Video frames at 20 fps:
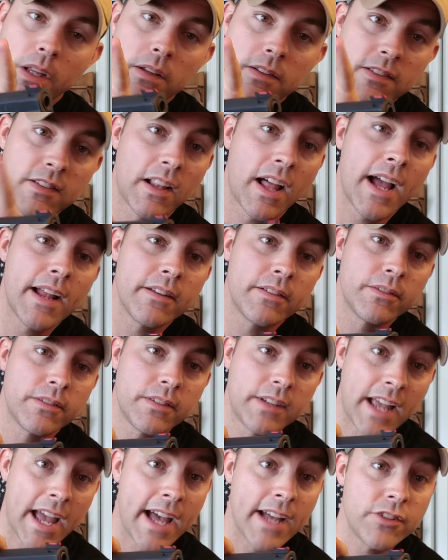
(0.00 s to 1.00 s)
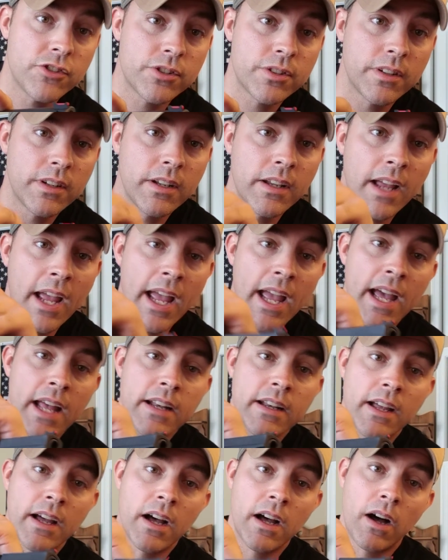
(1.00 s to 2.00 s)
slide catch
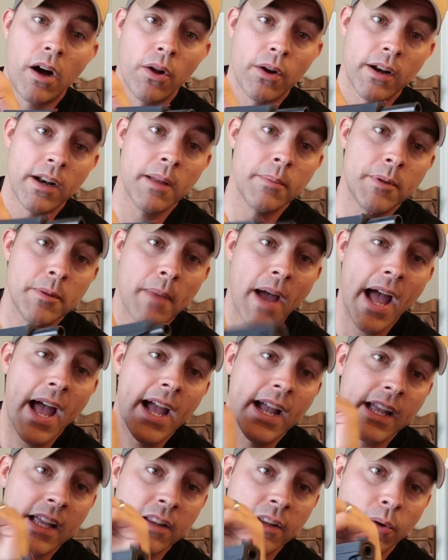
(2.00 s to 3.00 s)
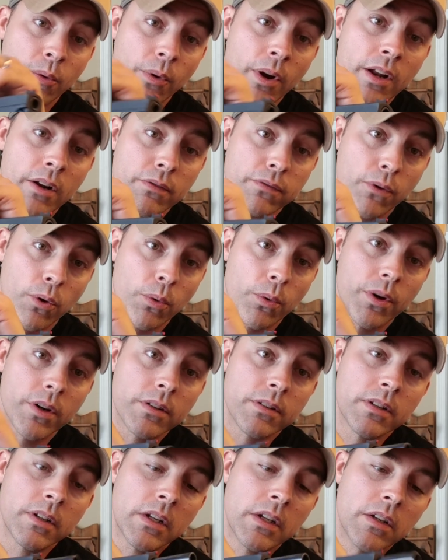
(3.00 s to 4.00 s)
and on an empty mag, and they'll run it
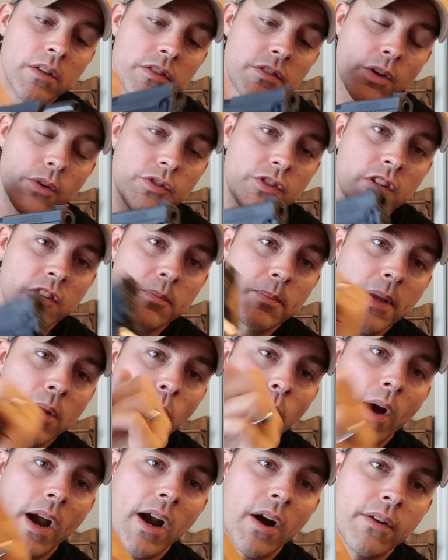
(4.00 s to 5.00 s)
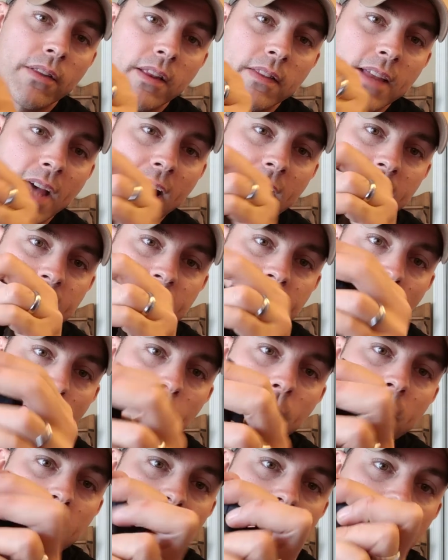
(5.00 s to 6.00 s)
forward. So just beware that that is
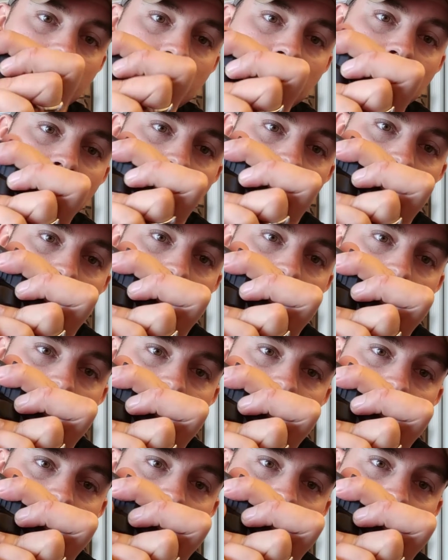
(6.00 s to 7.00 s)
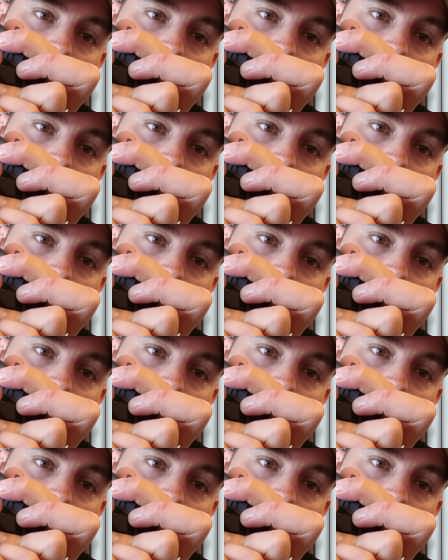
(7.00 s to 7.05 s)
something that